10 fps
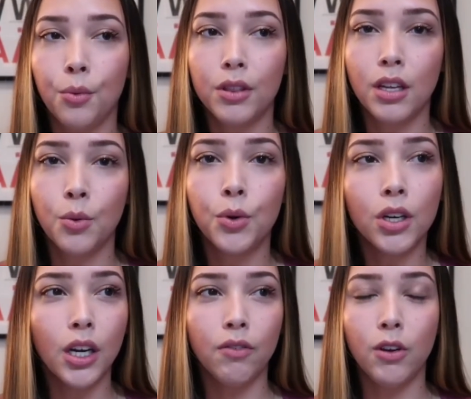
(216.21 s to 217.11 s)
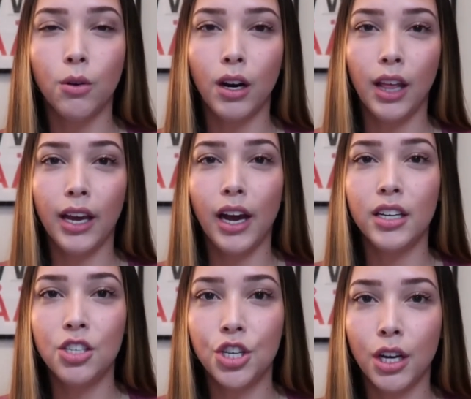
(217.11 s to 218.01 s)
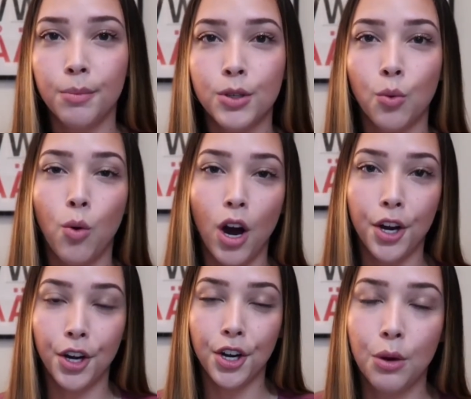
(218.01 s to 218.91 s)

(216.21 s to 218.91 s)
What they will give you are like ice chips or water.